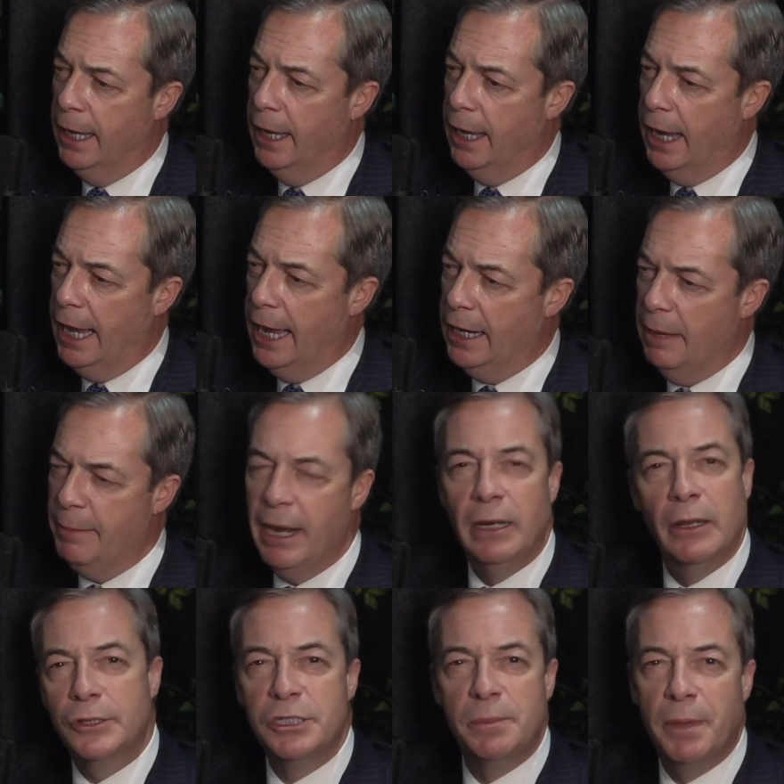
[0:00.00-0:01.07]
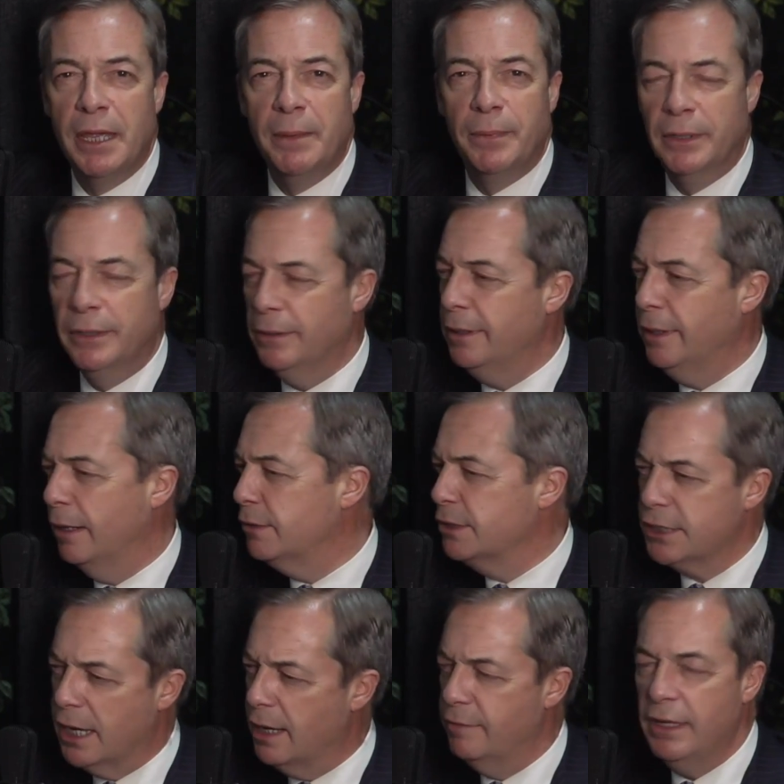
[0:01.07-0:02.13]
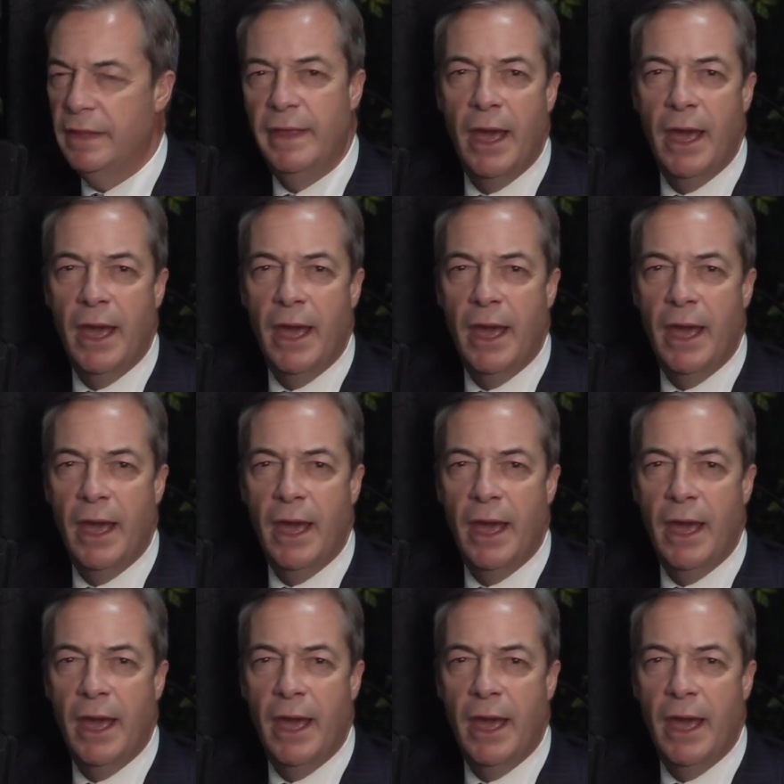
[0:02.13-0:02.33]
And I met lots of people who'd, served in the